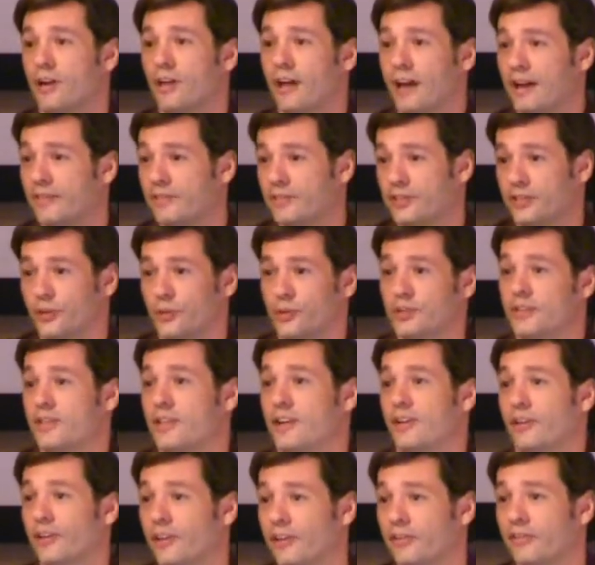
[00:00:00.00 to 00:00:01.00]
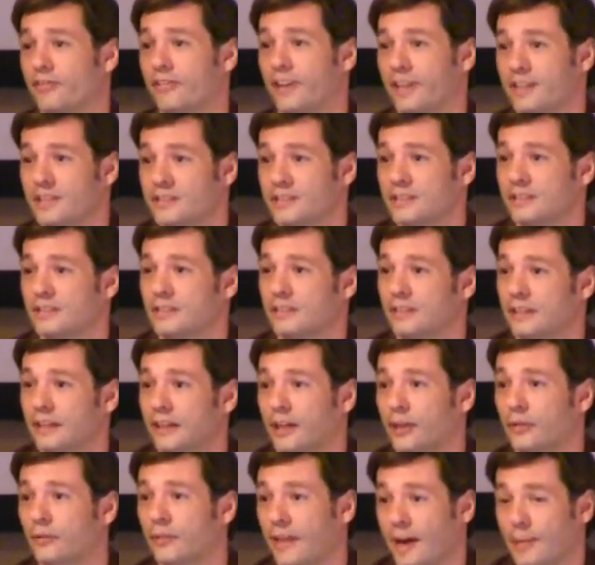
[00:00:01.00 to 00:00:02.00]
and all I have to know is their interface.
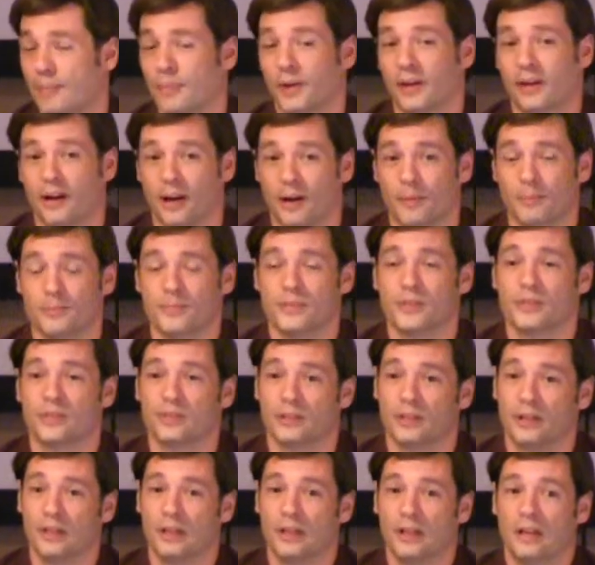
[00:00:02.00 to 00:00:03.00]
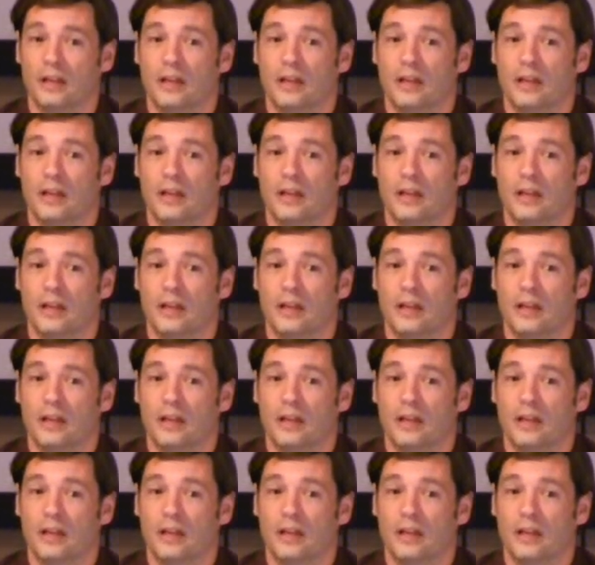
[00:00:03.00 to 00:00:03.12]
You know, that becomes,